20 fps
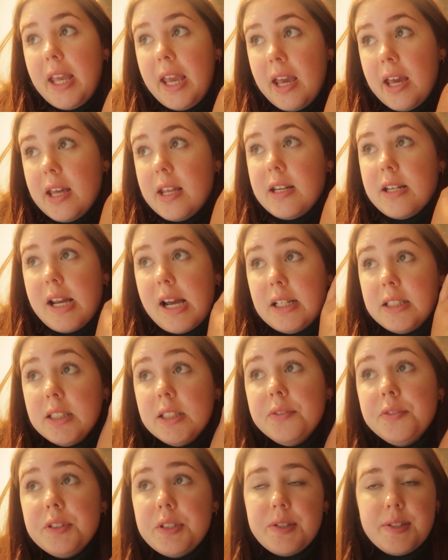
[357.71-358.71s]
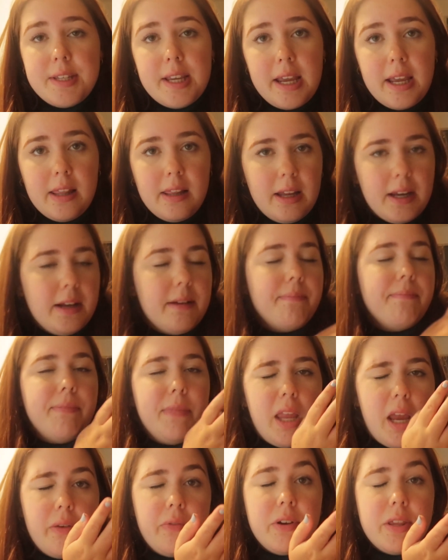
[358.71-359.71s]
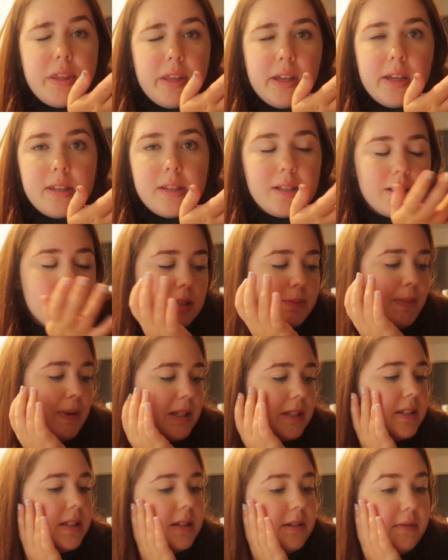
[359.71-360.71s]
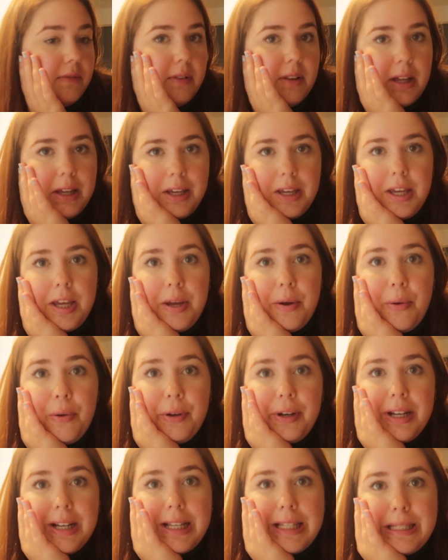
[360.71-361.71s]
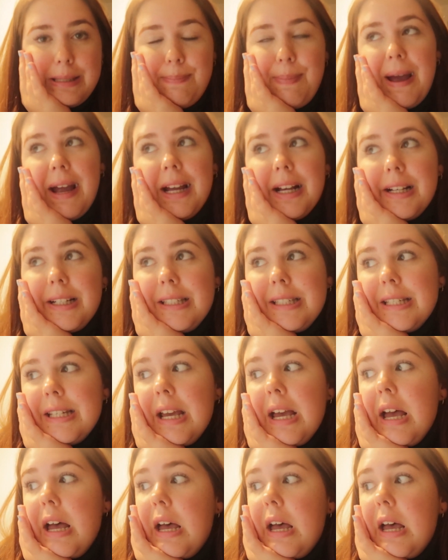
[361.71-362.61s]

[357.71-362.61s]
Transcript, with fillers: And I have to say, like, everything expensive, like you would expect,